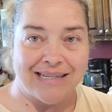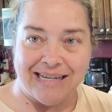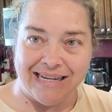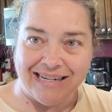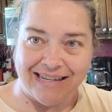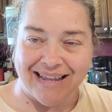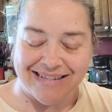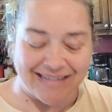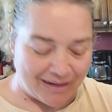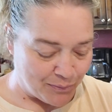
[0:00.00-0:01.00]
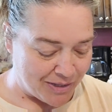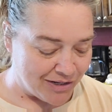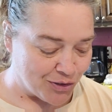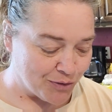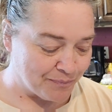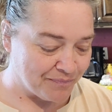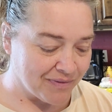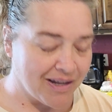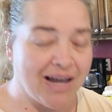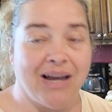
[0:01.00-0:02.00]
key to that sandwich.
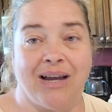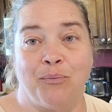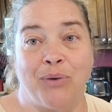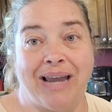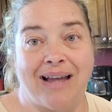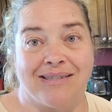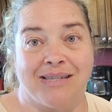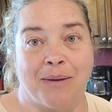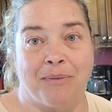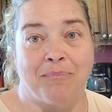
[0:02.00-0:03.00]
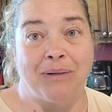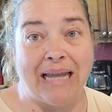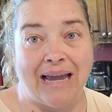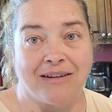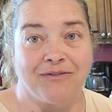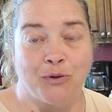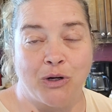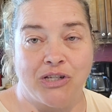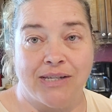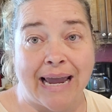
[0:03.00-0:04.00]
We got some Black
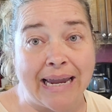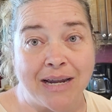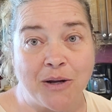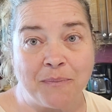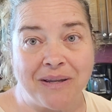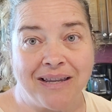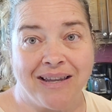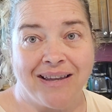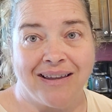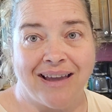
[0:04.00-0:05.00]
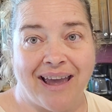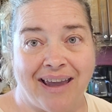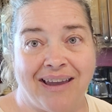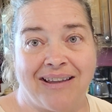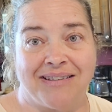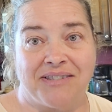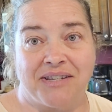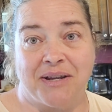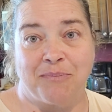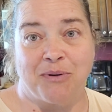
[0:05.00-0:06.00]
Forest ham and
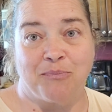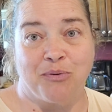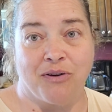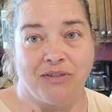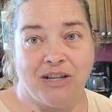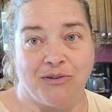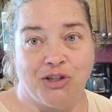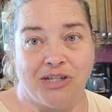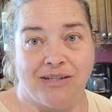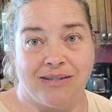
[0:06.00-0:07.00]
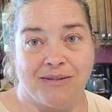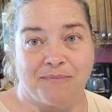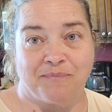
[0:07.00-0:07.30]
some provolone cheese.